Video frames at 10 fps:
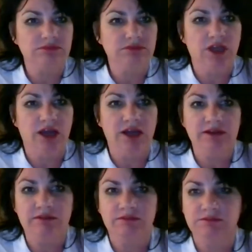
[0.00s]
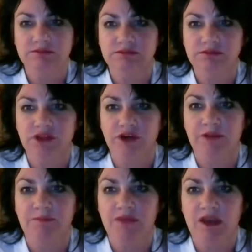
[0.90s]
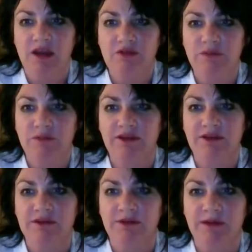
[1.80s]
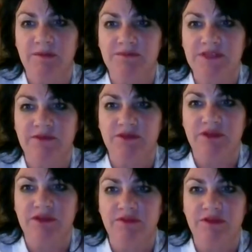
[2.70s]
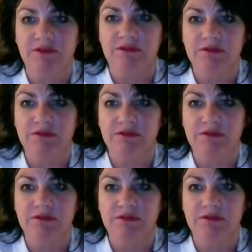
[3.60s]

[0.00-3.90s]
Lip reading: Line? No. We might go to David Redfern.